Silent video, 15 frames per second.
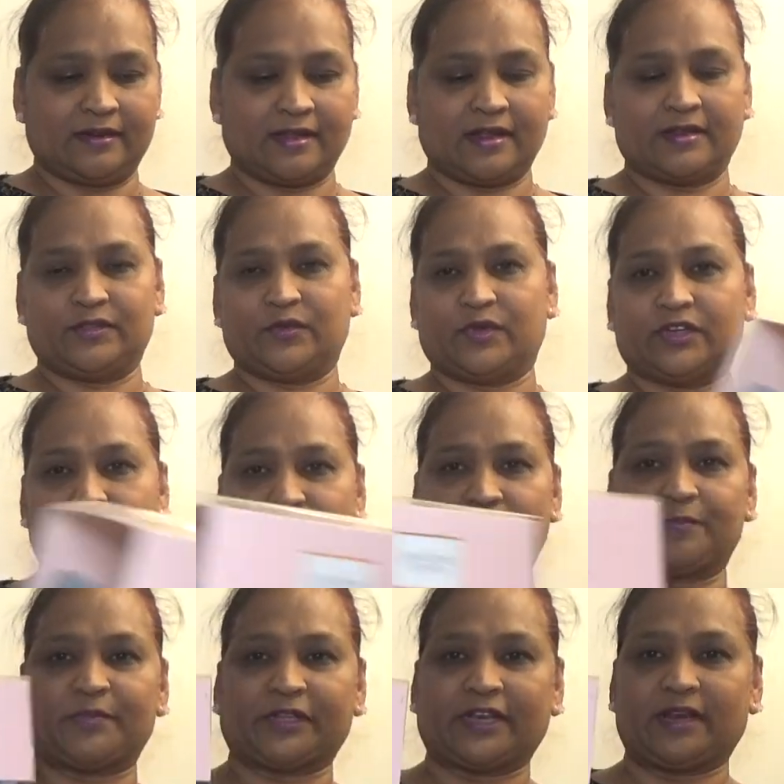i didn't do a good
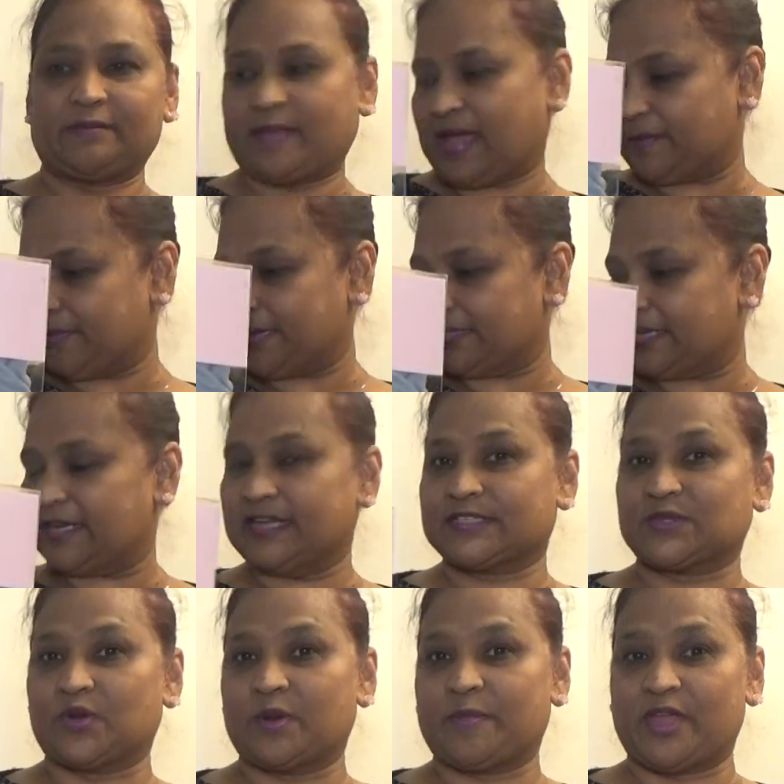job putting it back but
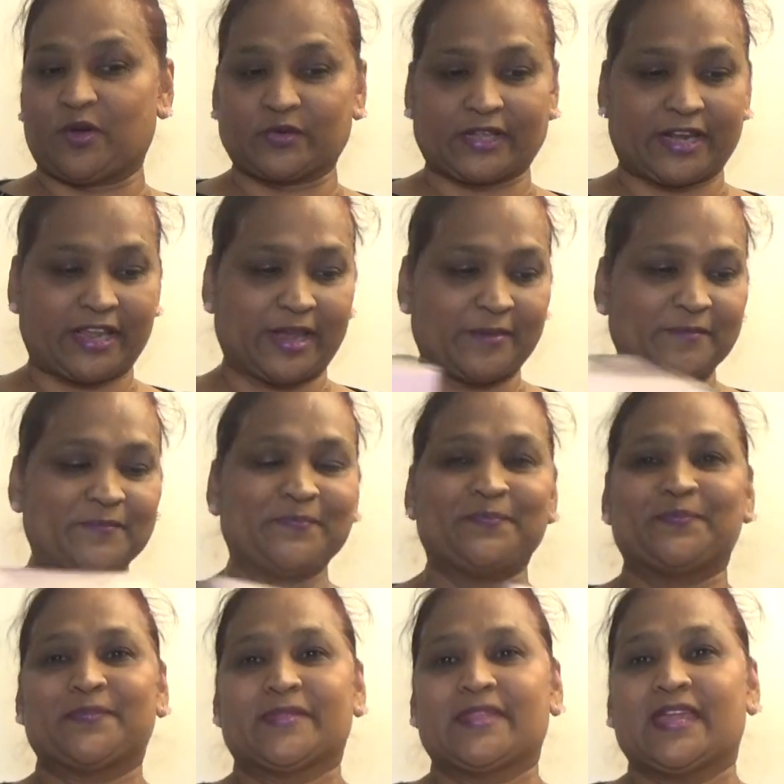it's going to be out of there
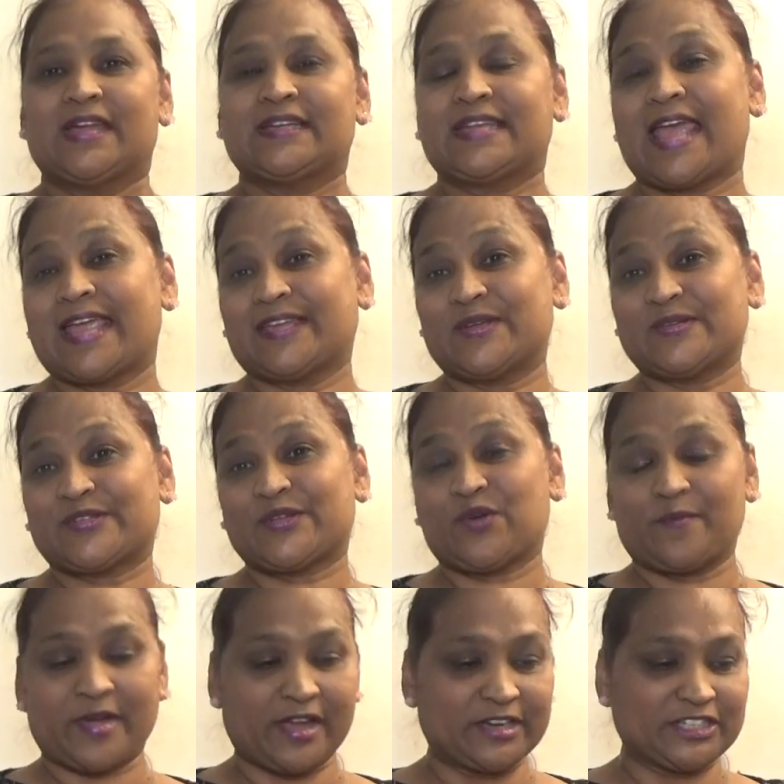thank you
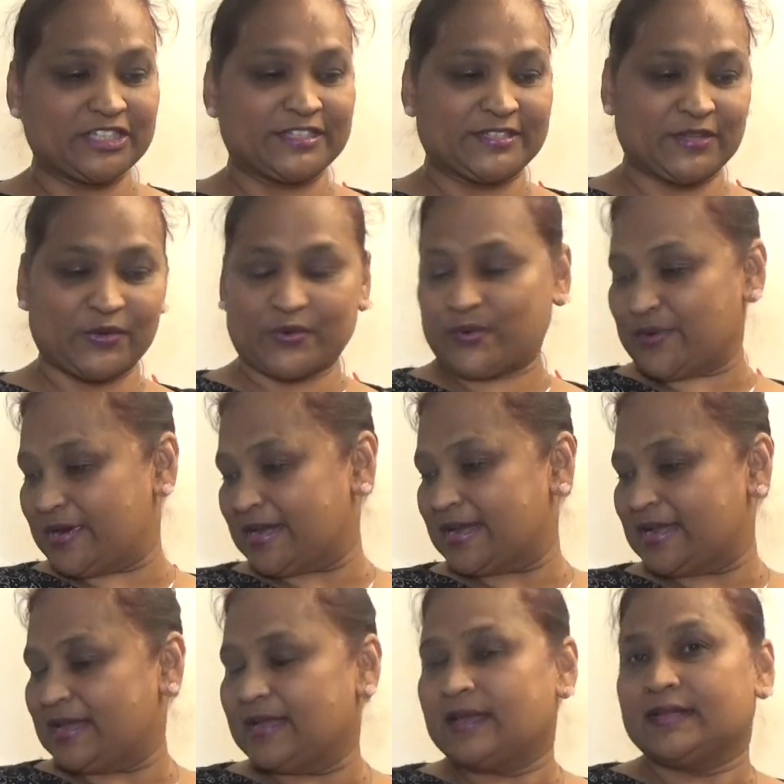so much so
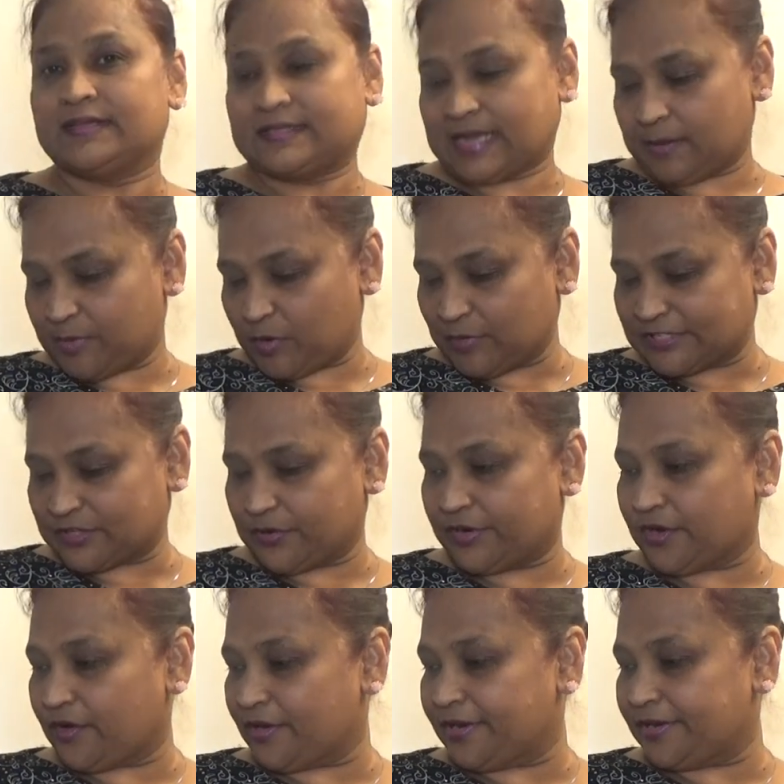tell me what's
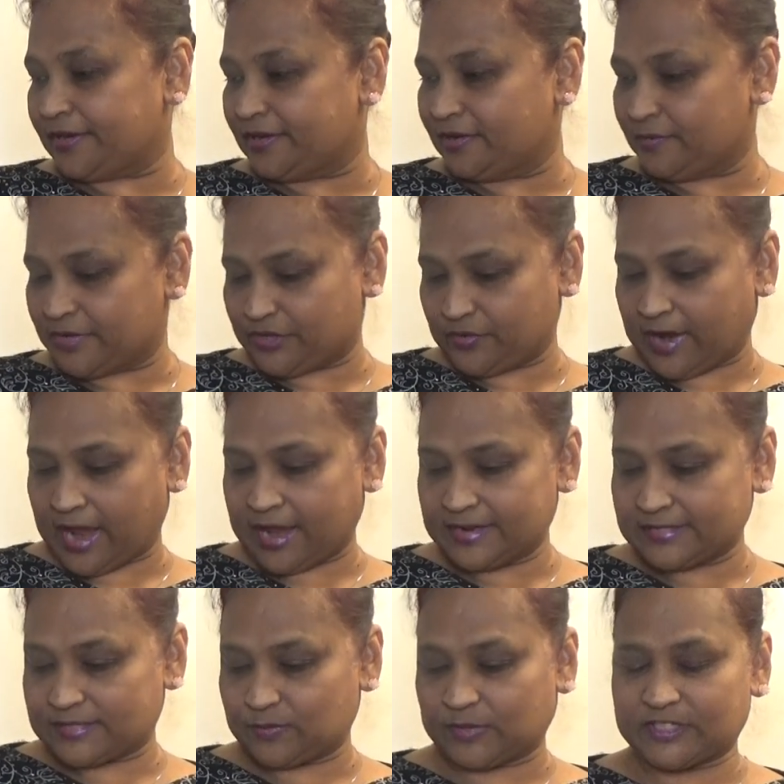going on with you
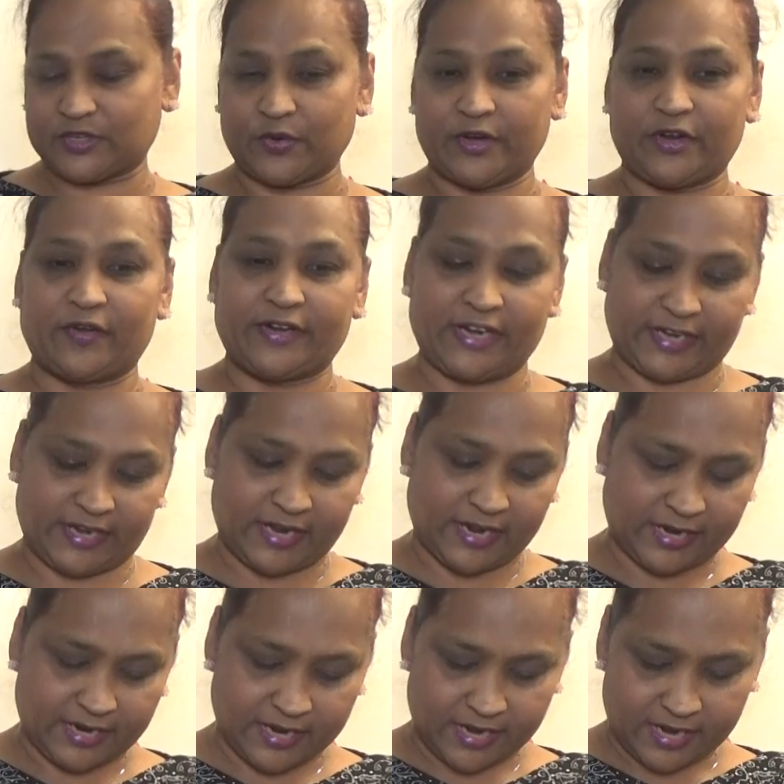guys what's going on in
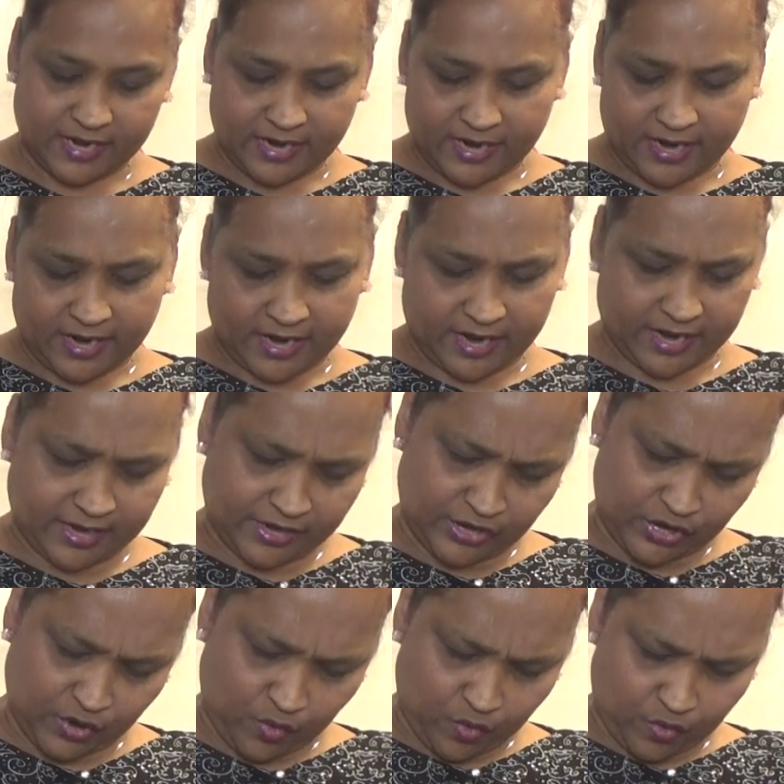in
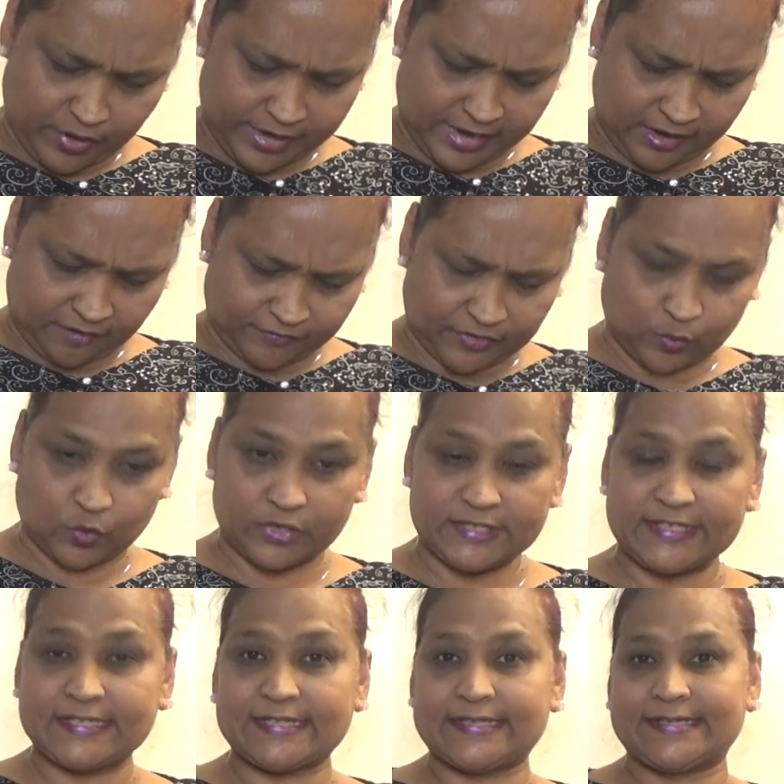your neck of the
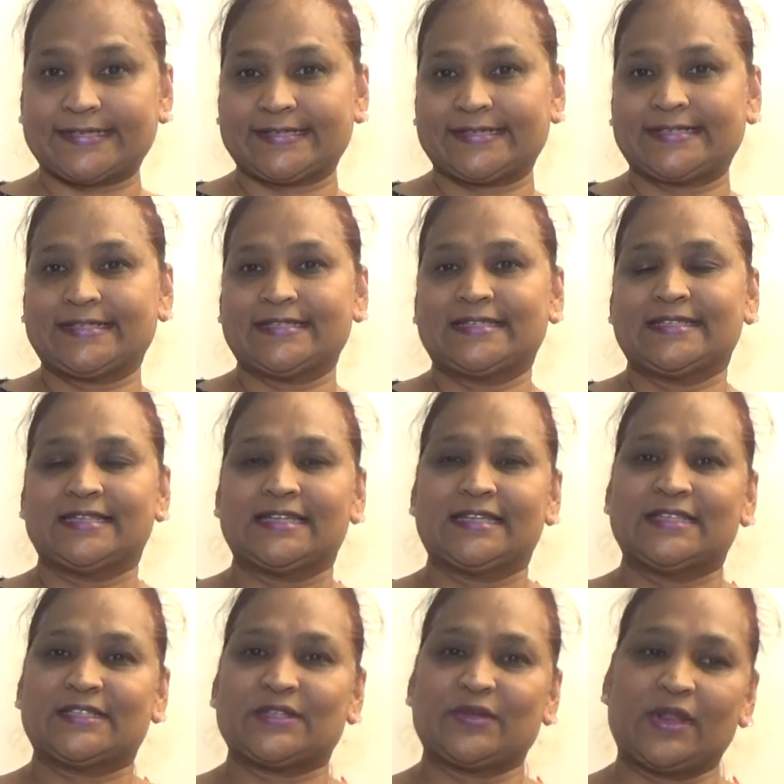woods
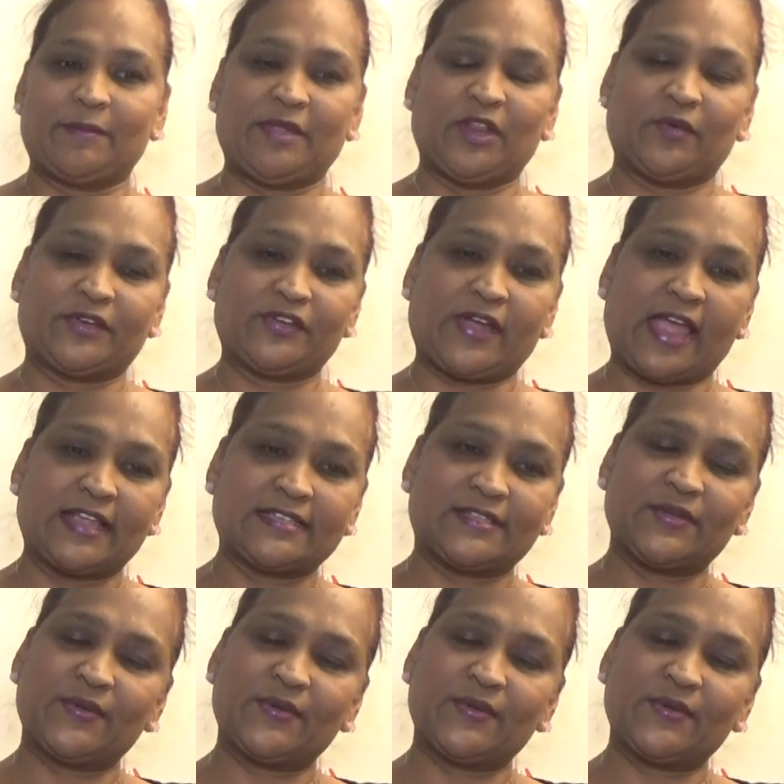so let me know what you guys